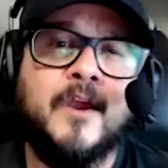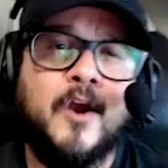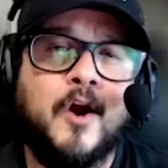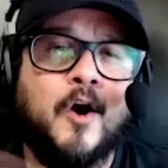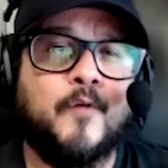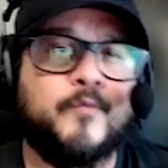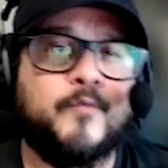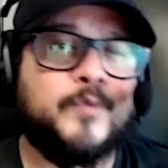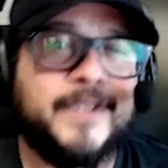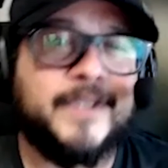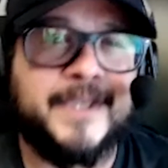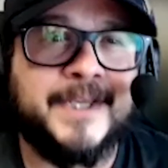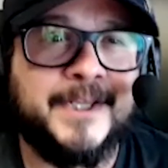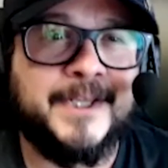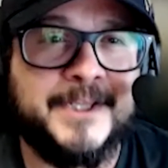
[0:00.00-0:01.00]

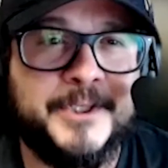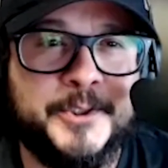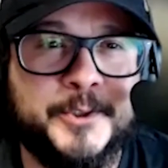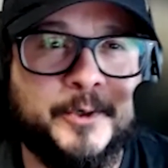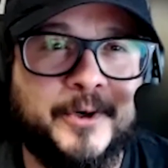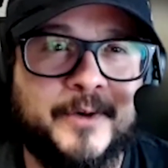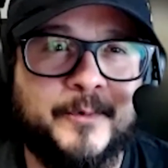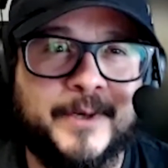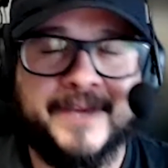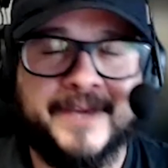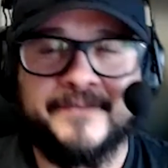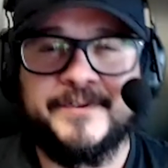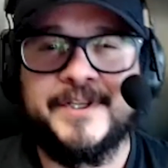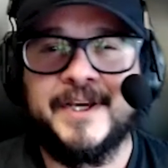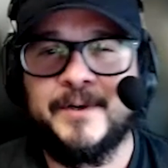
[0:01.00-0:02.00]
Hopefully, he'll enjoy what
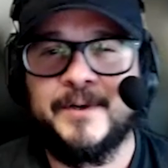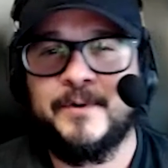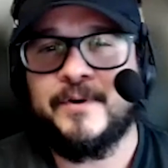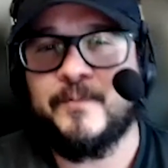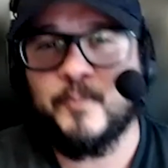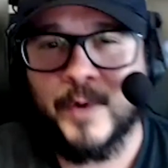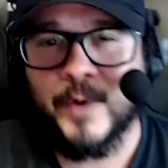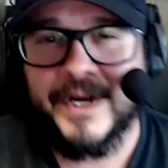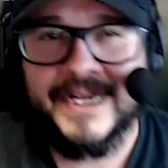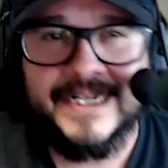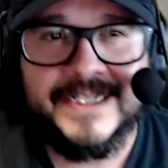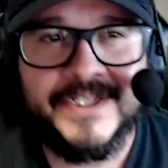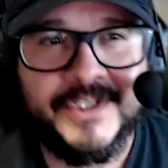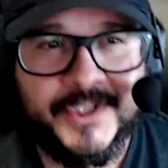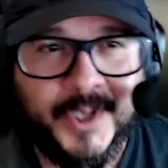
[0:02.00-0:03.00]
I've done
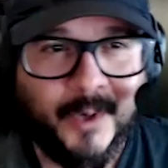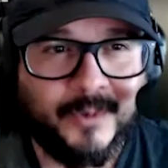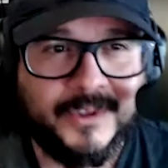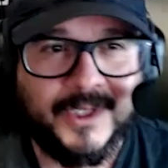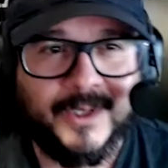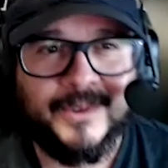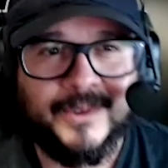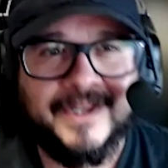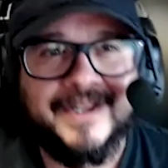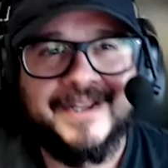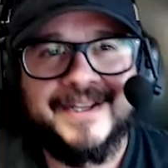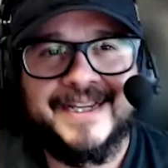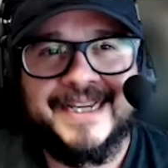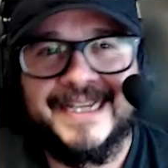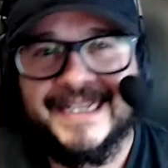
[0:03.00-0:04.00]
running solo
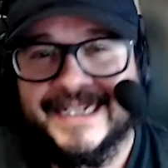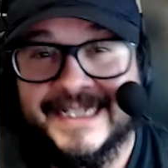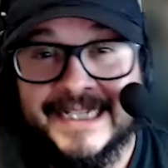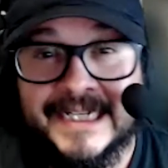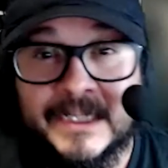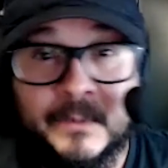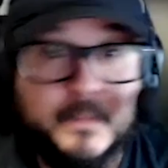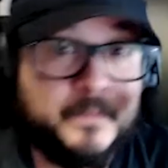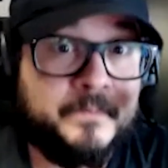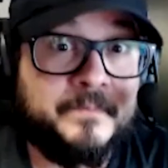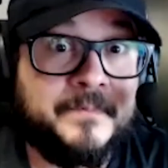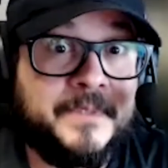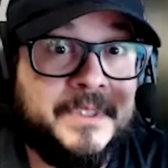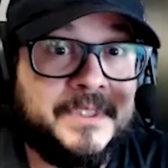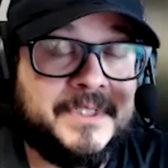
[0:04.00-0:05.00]
and
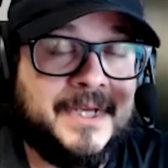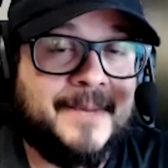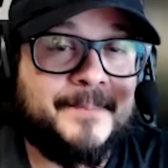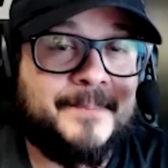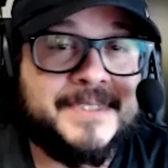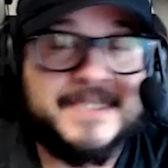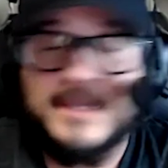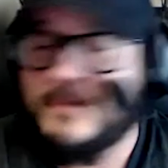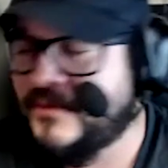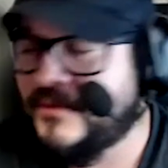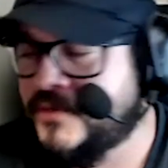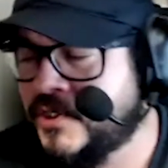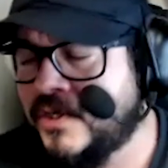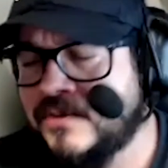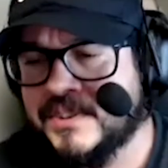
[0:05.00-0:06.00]
the topics that we've
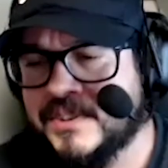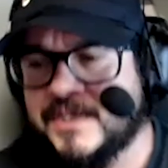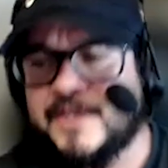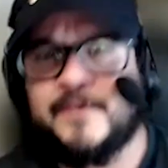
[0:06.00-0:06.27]
chosen.